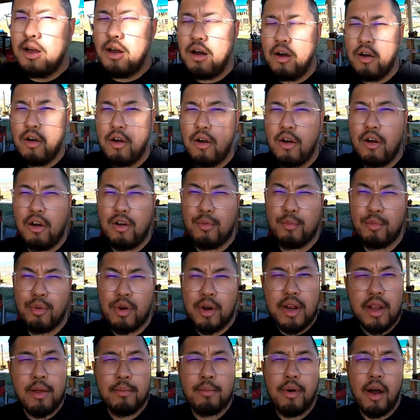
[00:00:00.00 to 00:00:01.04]
are
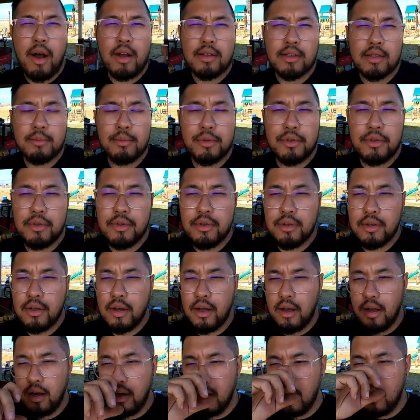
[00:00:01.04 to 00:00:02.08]
pretty impossible.
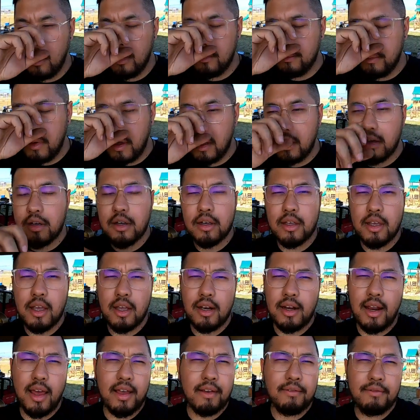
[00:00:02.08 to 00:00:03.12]
I mean, you could
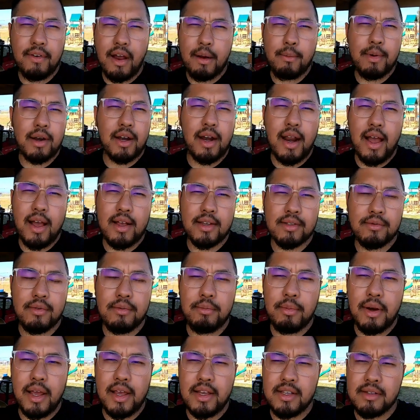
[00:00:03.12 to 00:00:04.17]
get like fiberglass
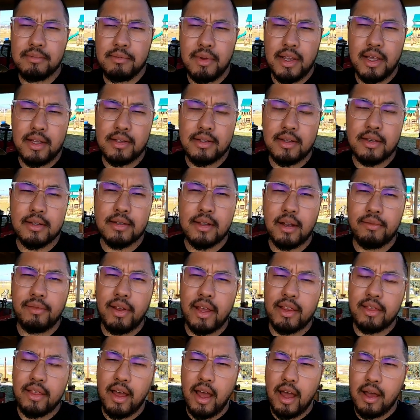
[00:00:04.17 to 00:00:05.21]
replacements and stuff
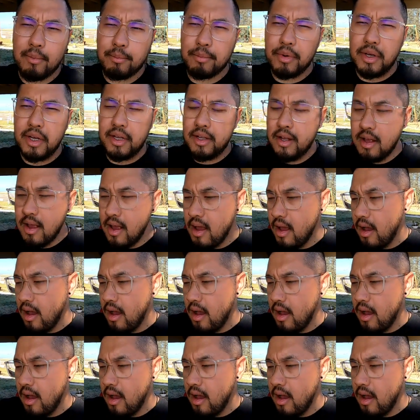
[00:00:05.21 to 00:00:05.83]
like that, but